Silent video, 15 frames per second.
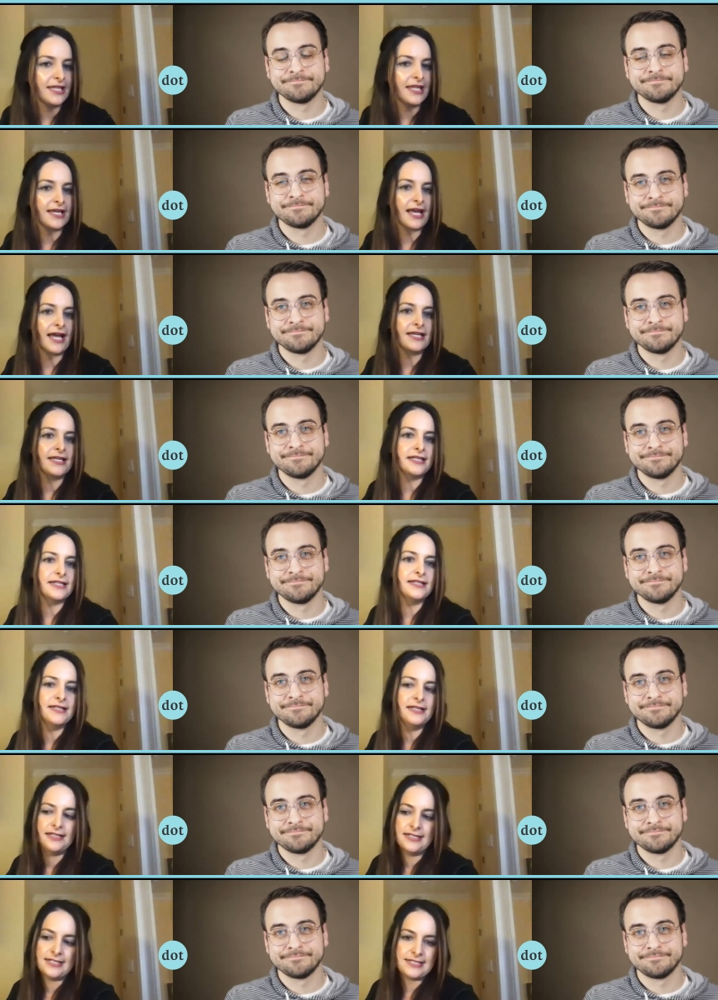Speaker 1: Like I can
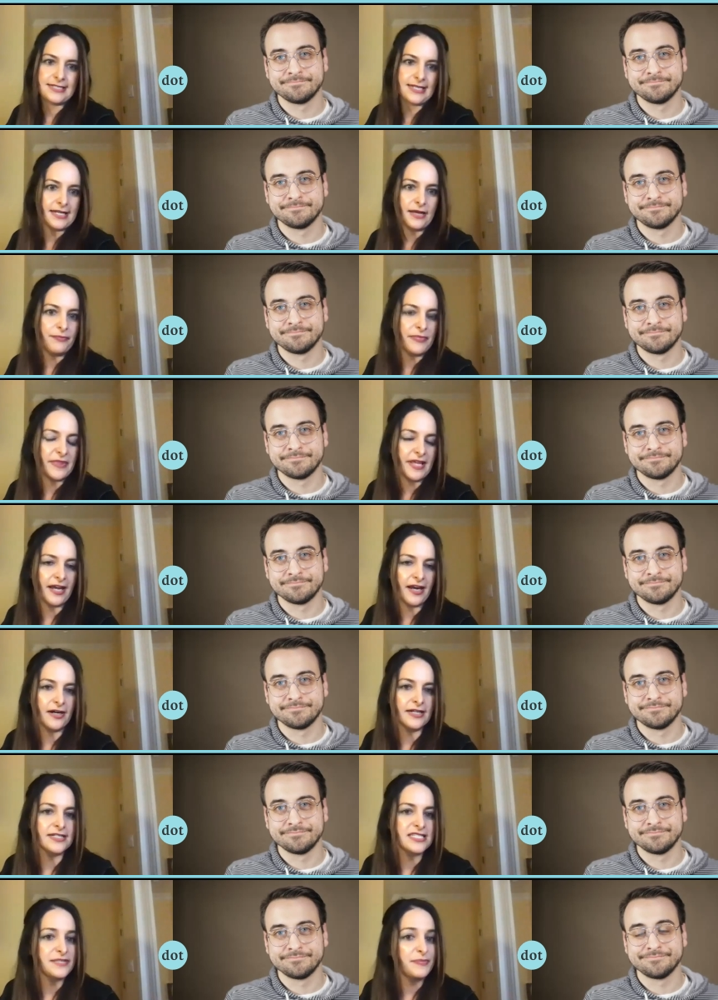stand up there
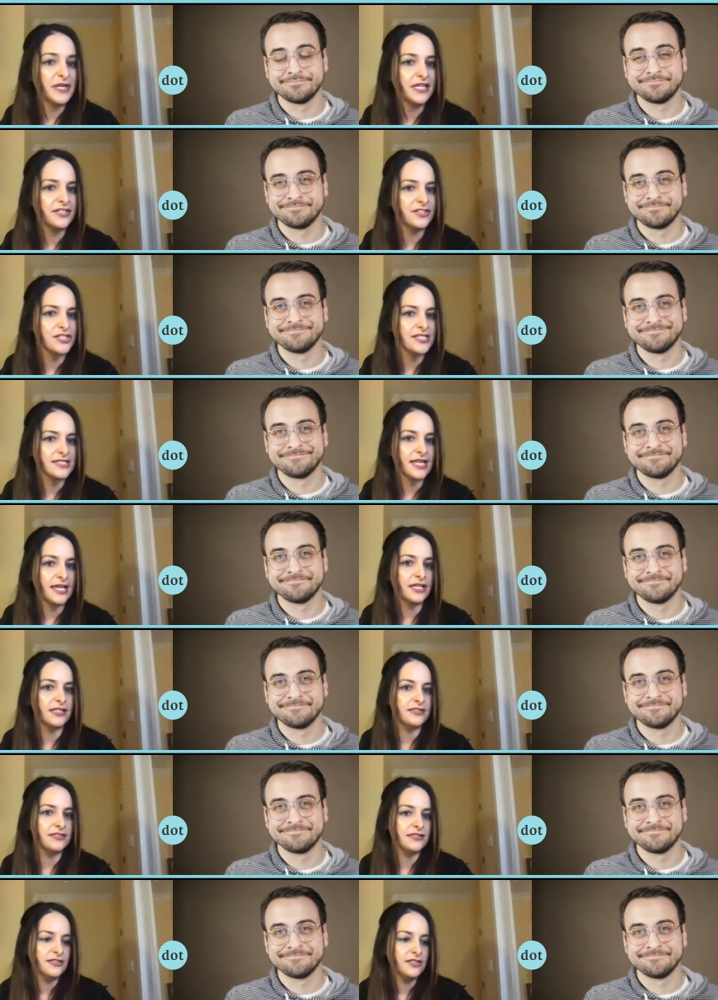and speak just like
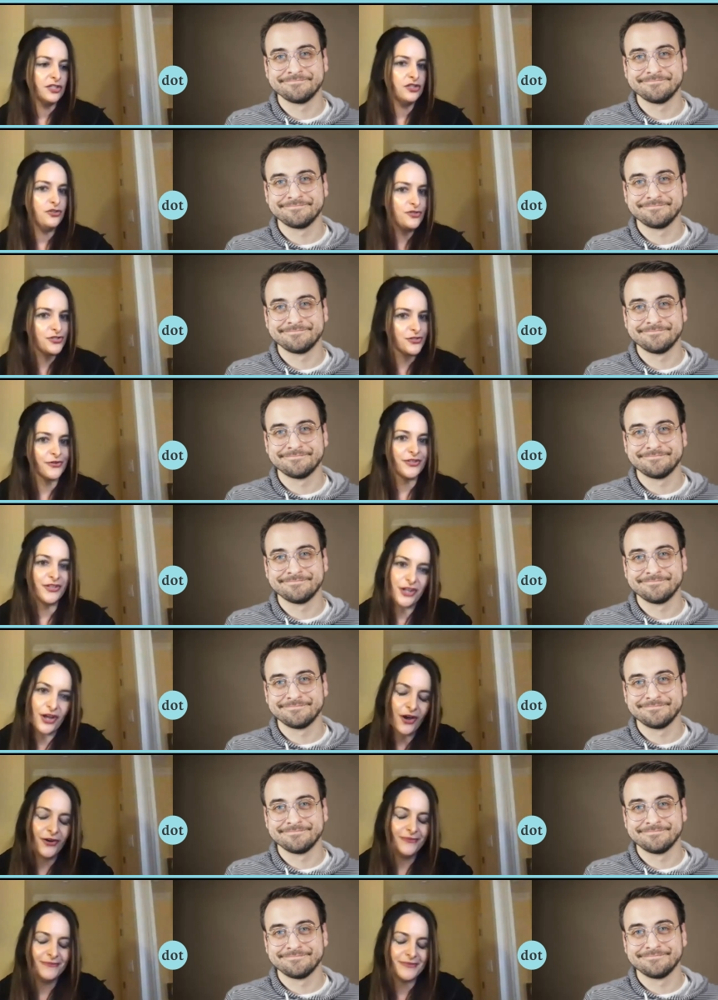you two, you
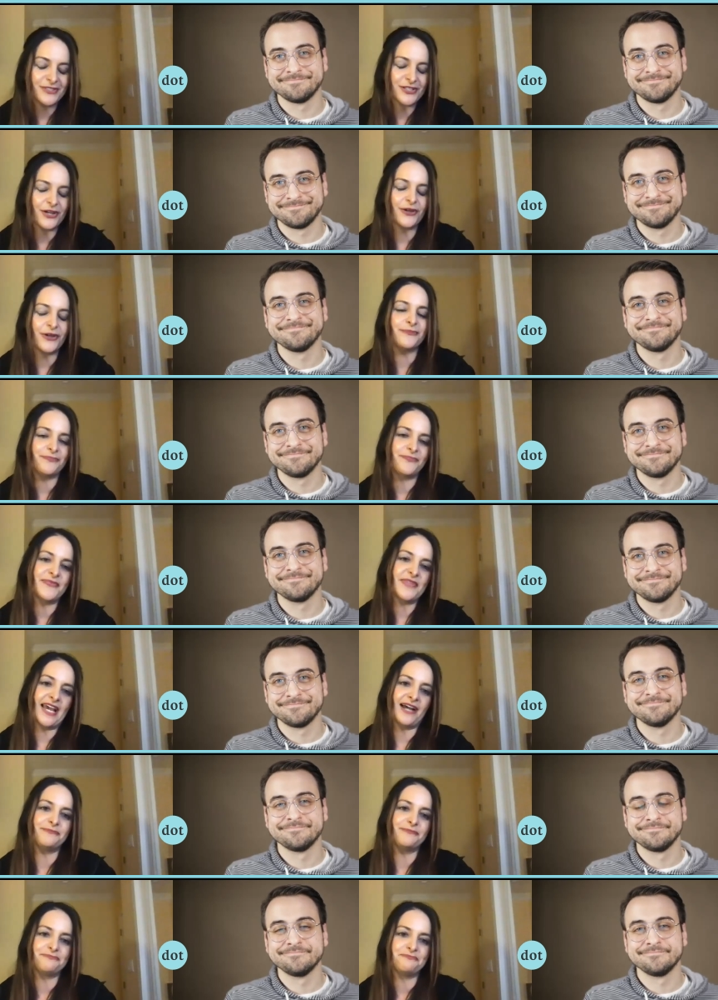know? So yeah.
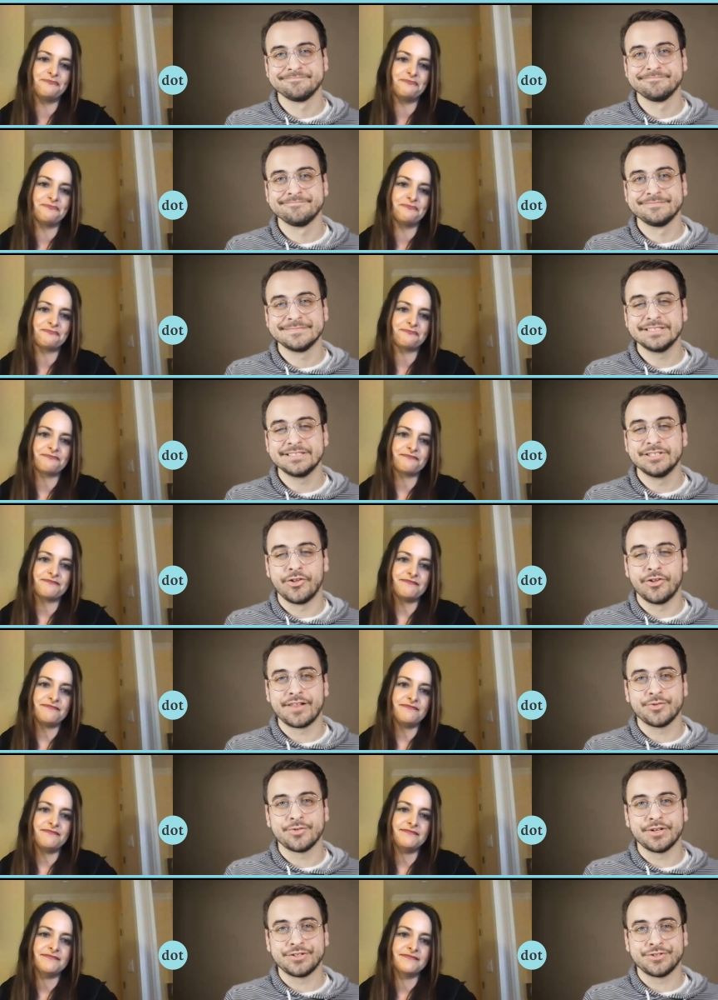
Speaker 2: No,
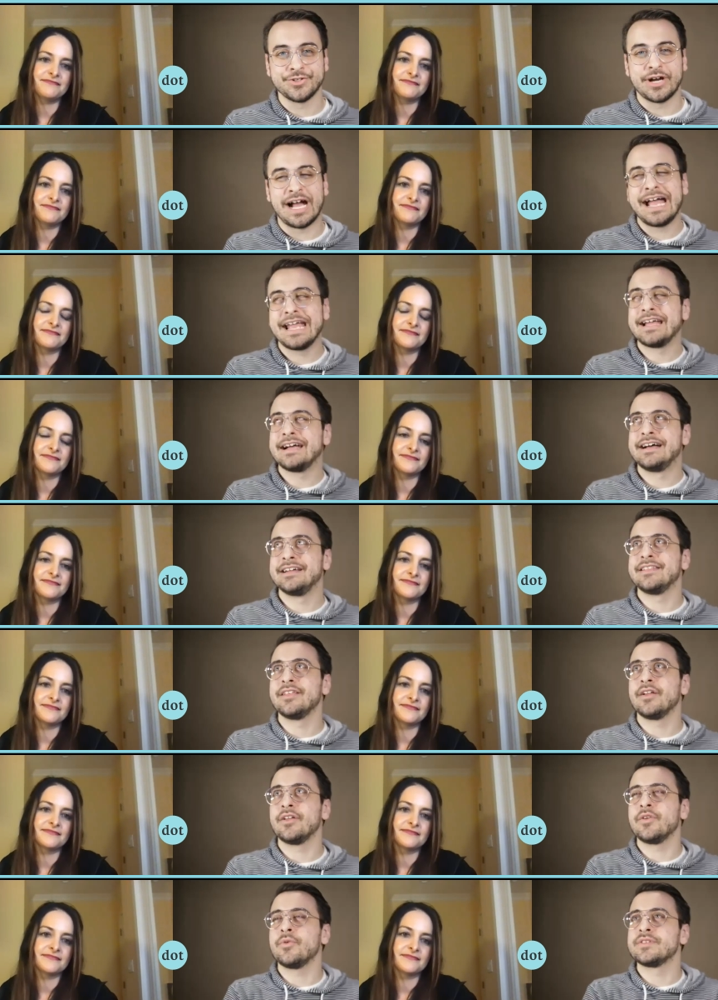that's really true. I uh,
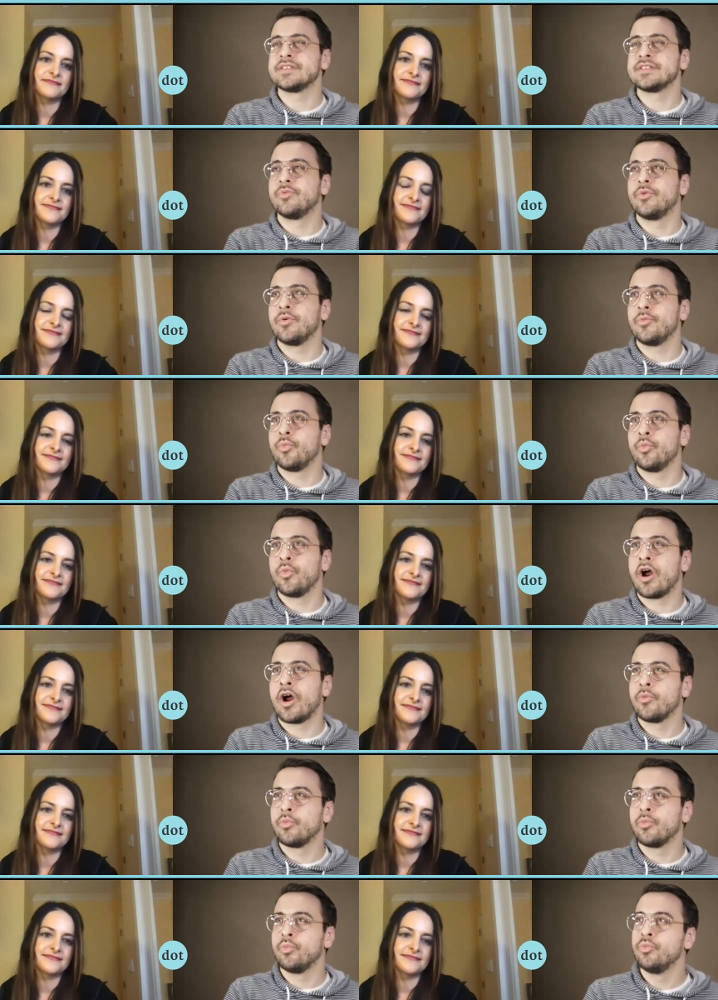th- there was a
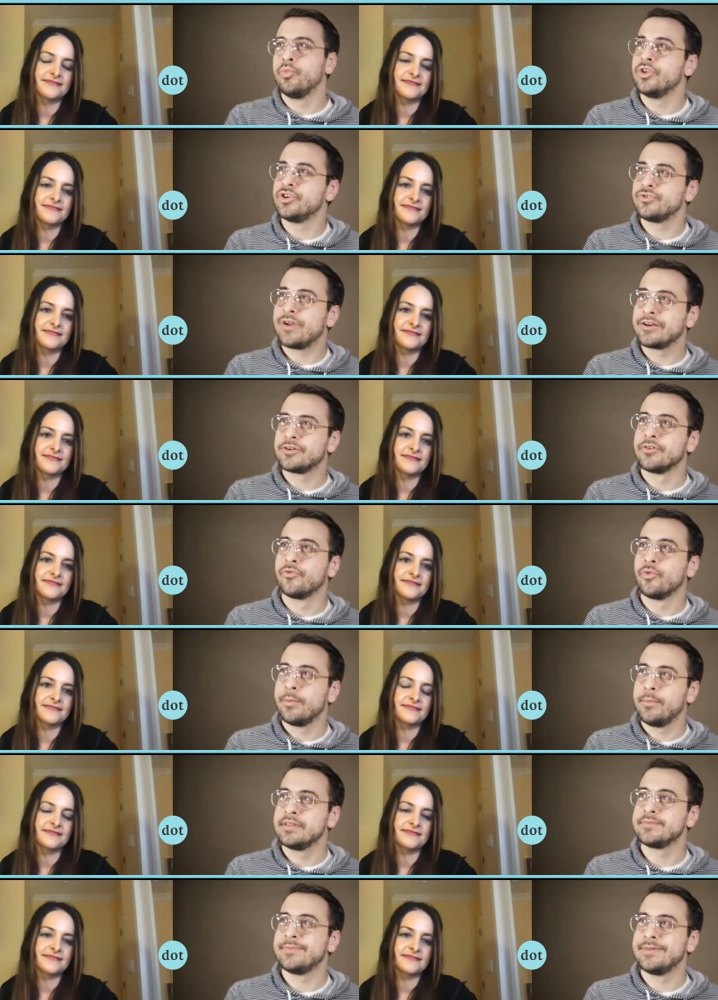our the director of
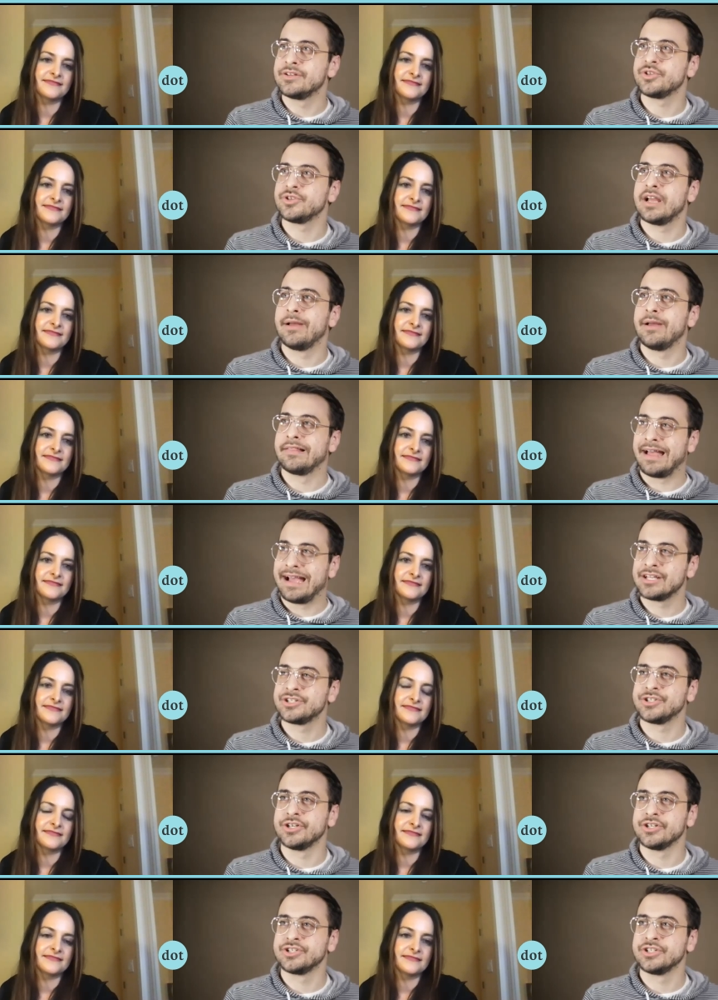women's ministry at my
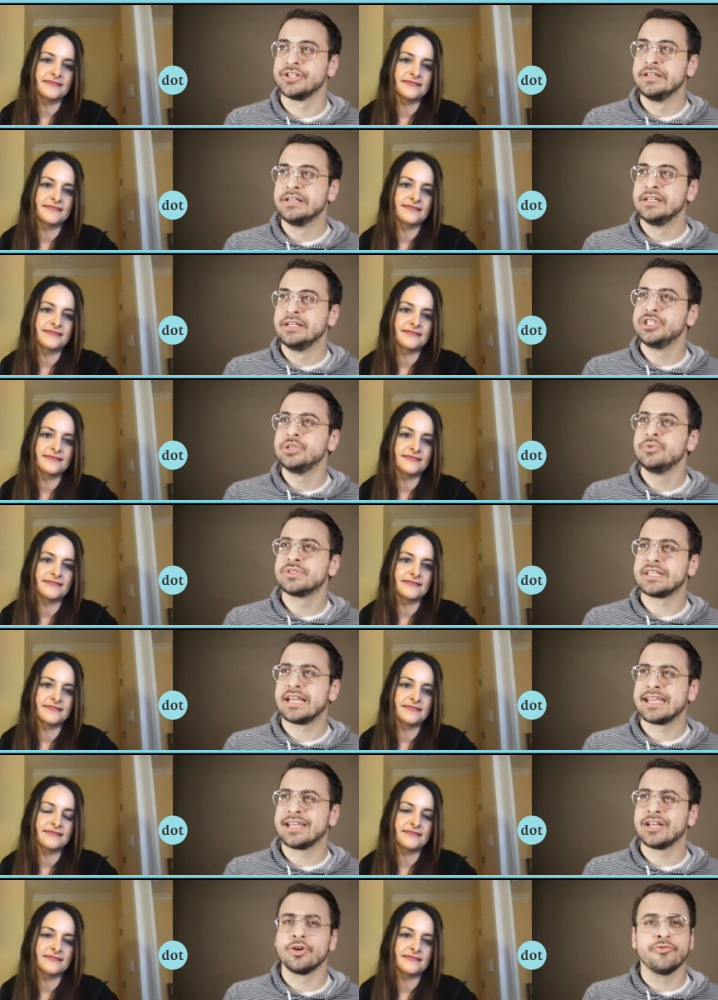last church. She was
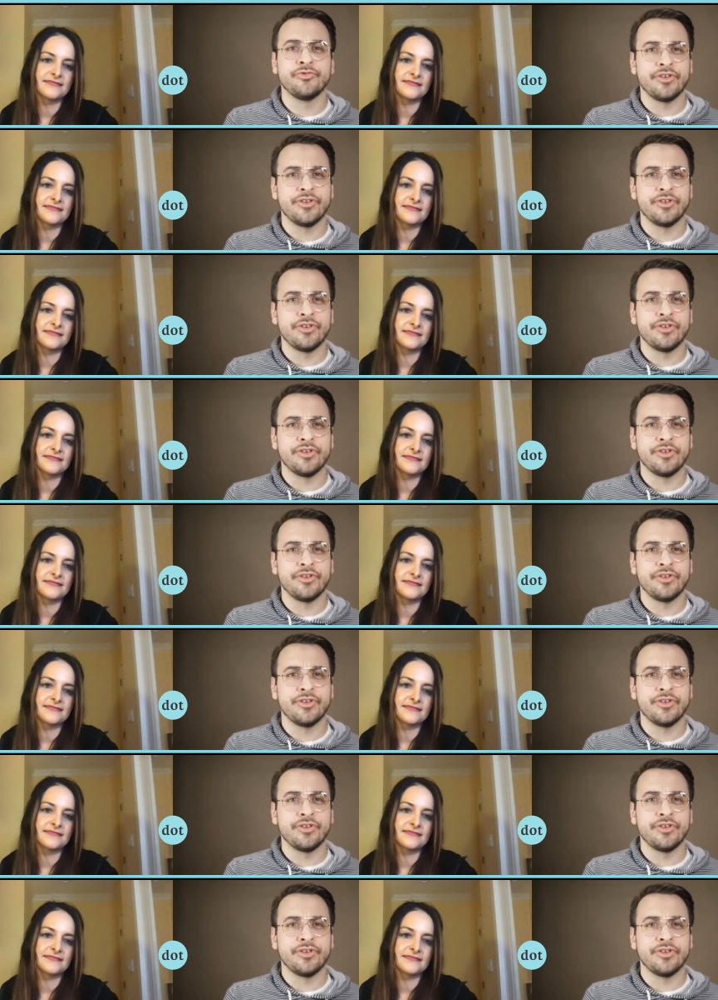like in her